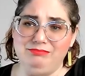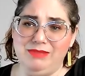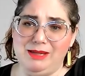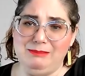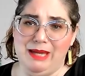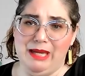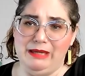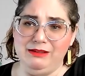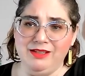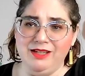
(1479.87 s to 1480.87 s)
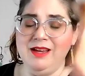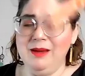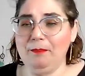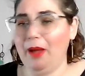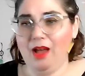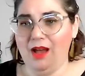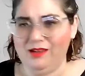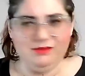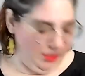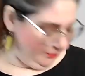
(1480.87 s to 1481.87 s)
pumpkin pie. But
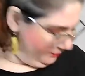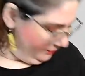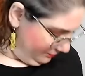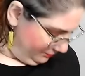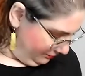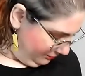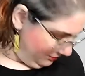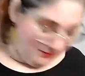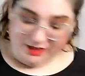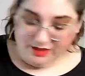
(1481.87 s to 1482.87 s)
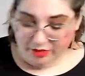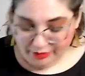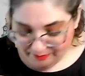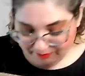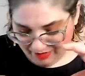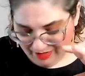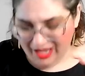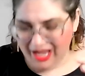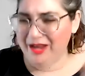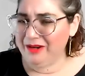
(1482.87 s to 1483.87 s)
no, that's gross.
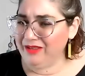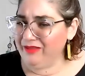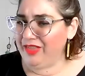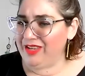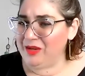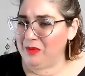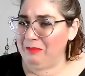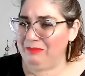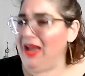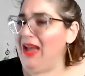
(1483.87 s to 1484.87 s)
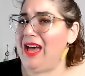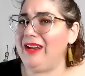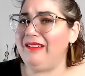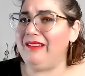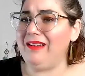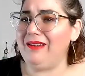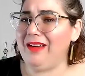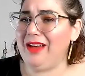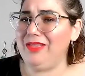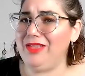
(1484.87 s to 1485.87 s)
I don't even think it went bad.
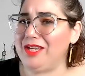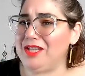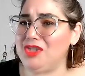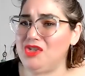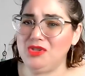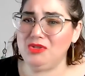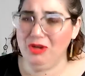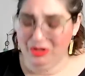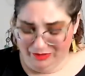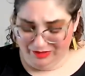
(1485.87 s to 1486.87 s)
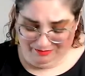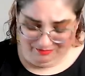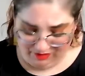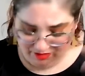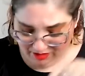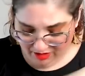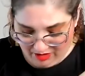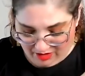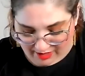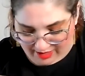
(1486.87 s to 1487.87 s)
I think it's just gross.
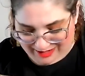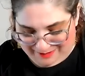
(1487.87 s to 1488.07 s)
Um,